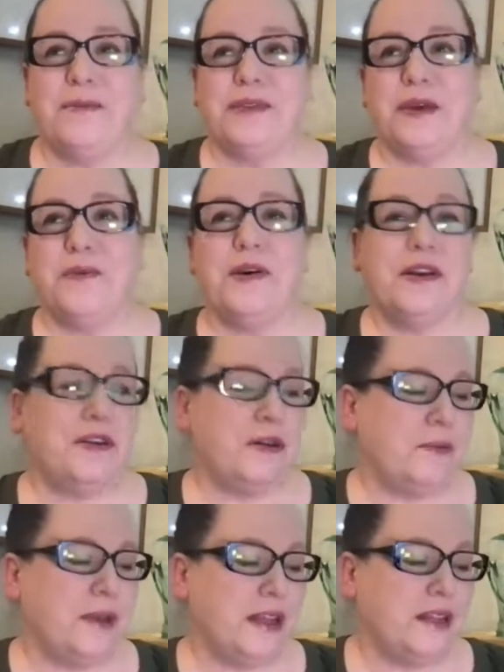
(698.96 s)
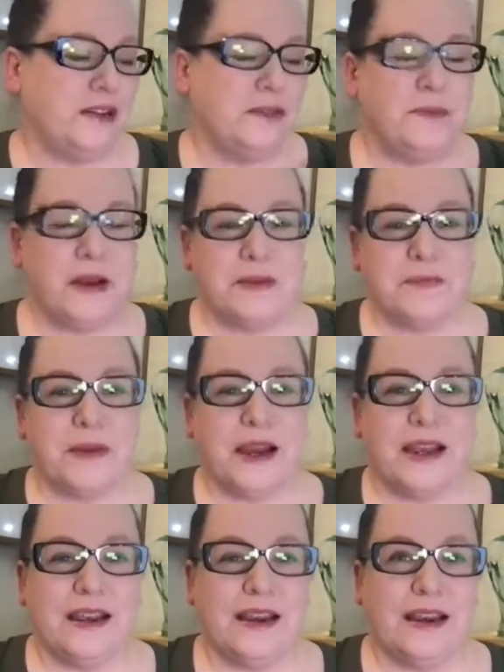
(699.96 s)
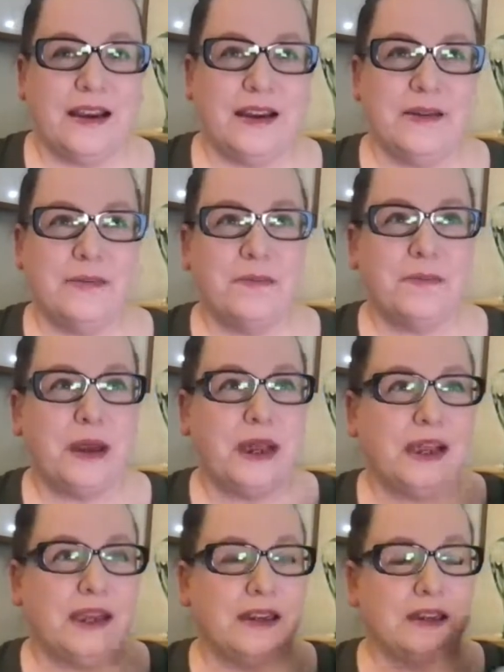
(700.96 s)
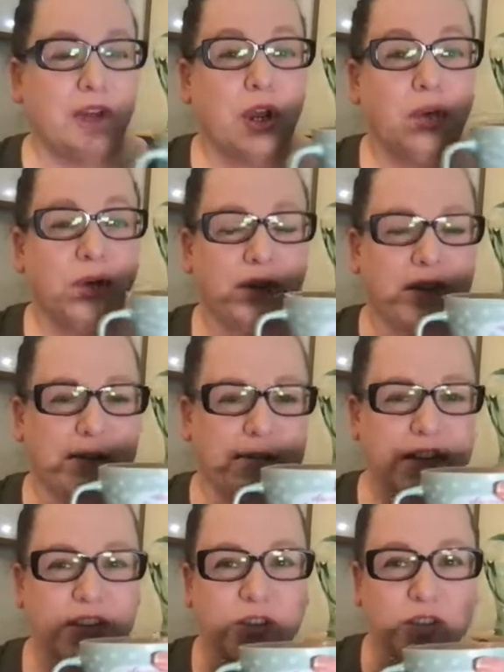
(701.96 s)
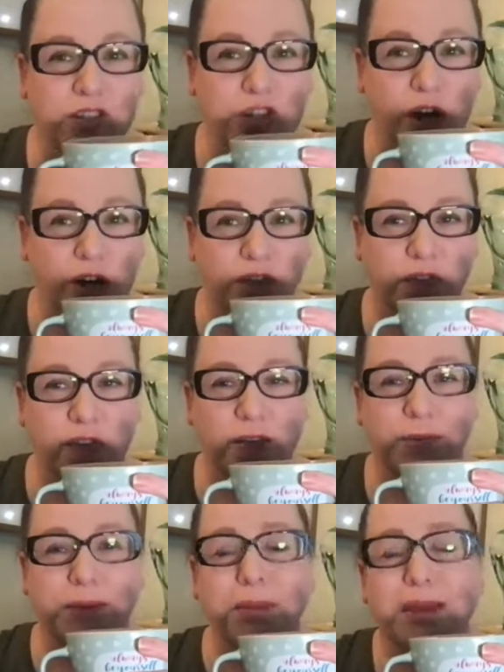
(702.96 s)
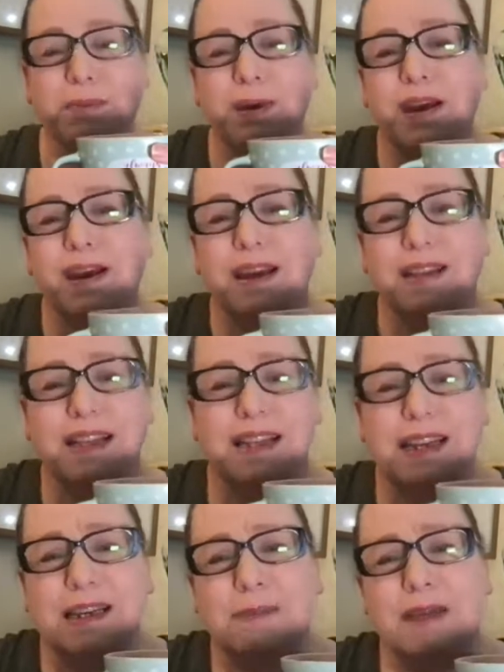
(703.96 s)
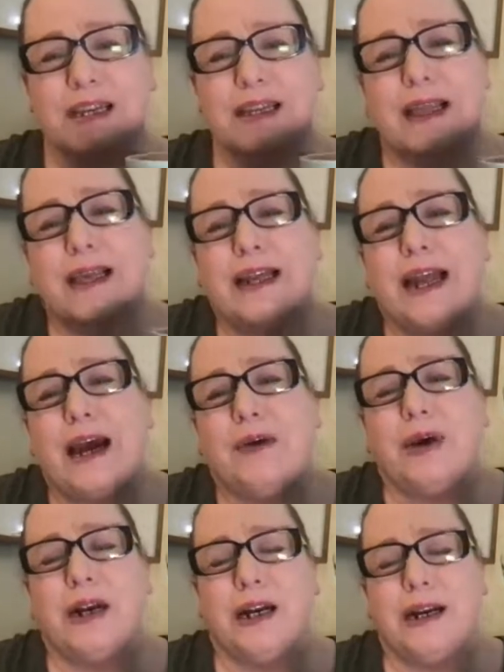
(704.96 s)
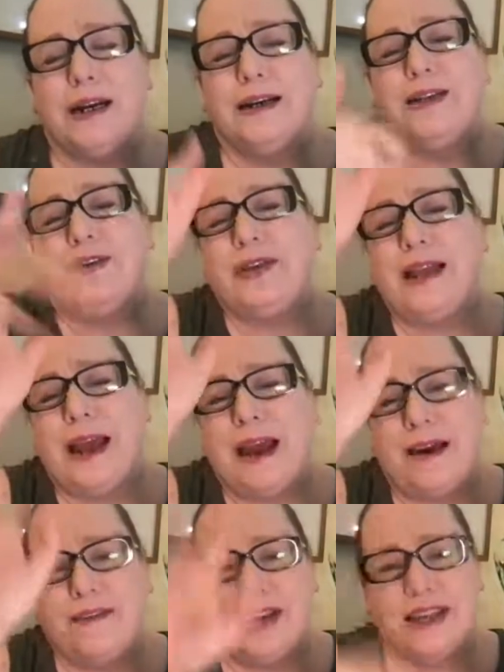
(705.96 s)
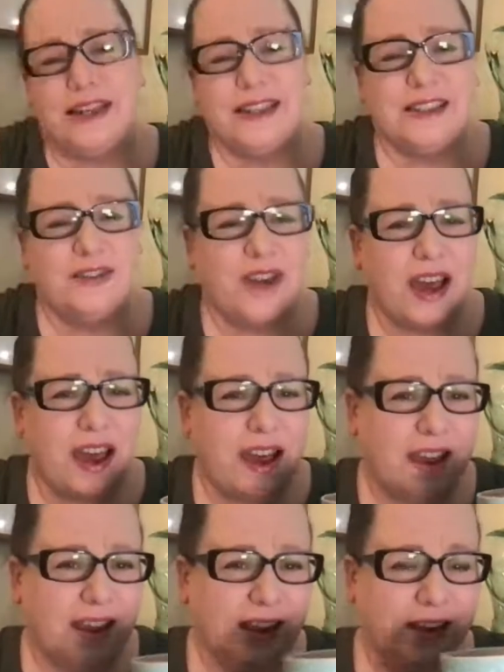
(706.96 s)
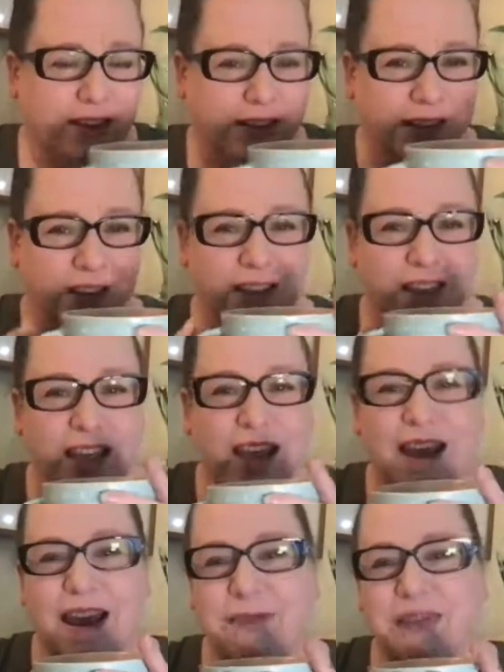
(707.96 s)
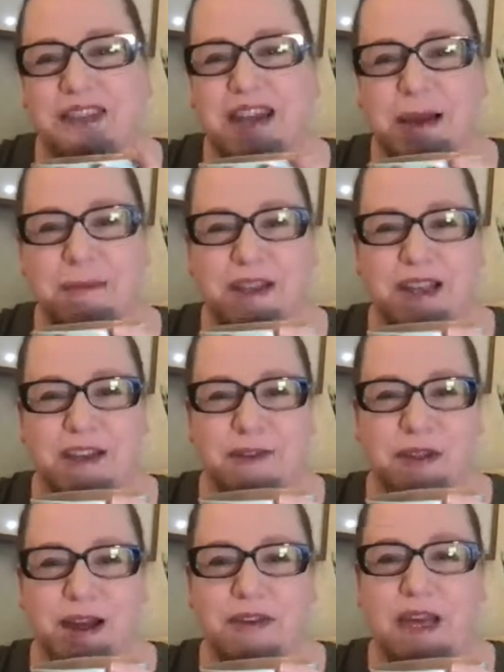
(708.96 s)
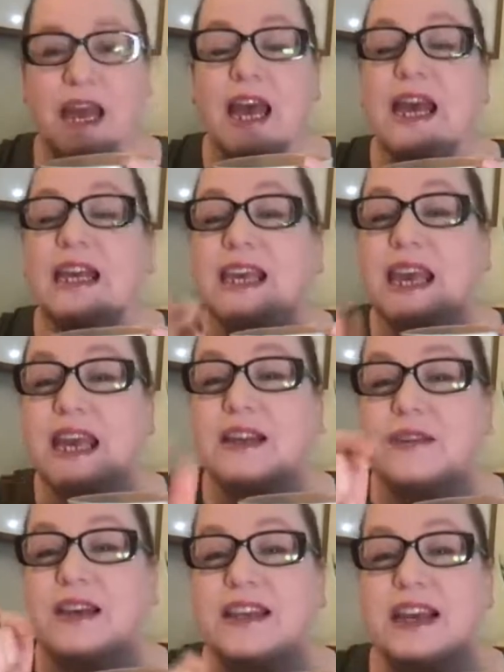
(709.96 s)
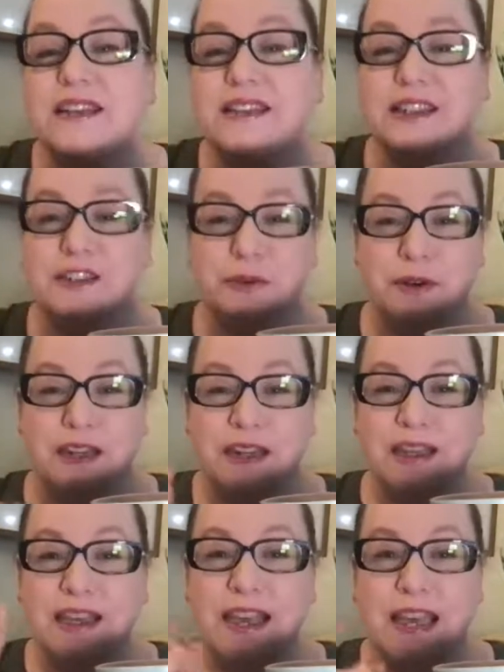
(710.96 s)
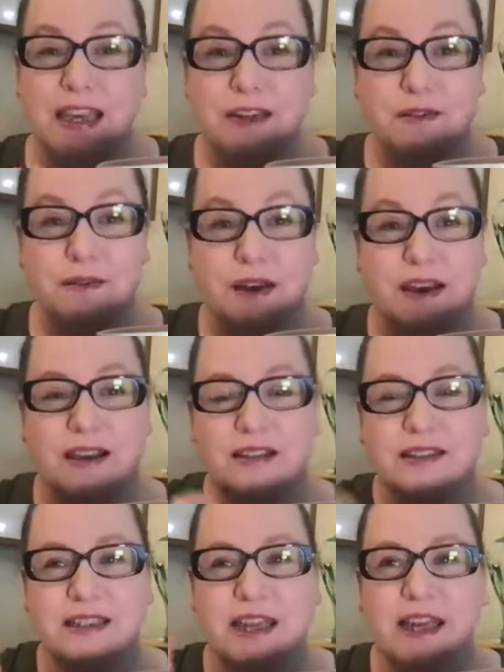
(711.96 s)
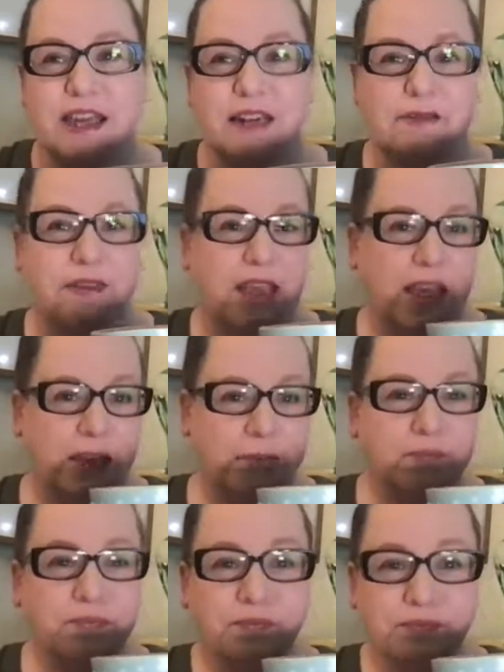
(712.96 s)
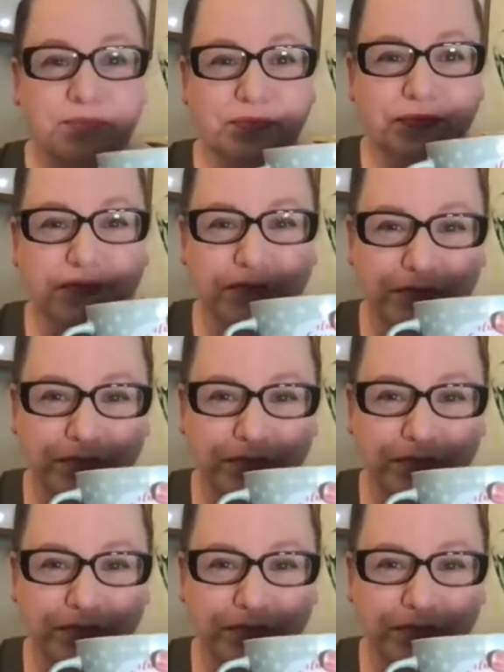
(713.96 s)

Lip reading: they wanted them, and my coworker keeps saying, you can charge for them. I'm like, but they take me like an hour. You can have it. It's fine. I'm just happy that you love it. Canva. Yes, Katrina. Canva. Canva. Mm-hmm.